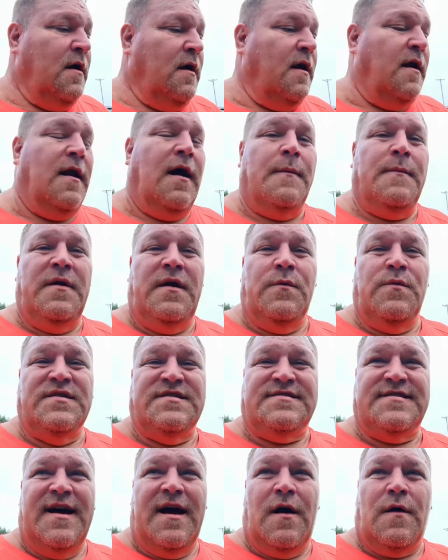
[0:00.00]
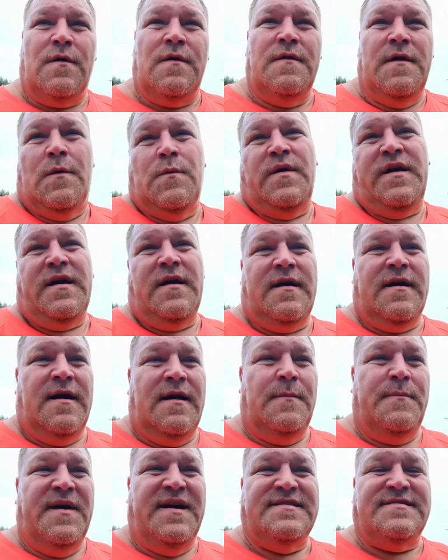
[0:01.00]
and how many we sell, and then we can
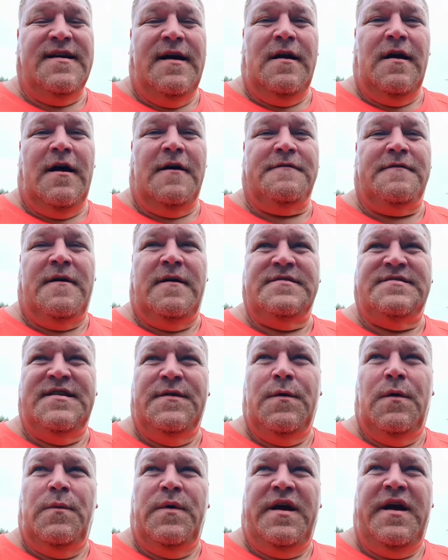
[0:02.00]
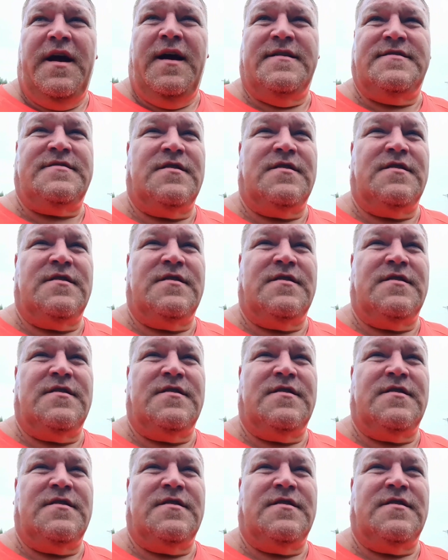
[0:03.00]
kind of base that off on see what we get.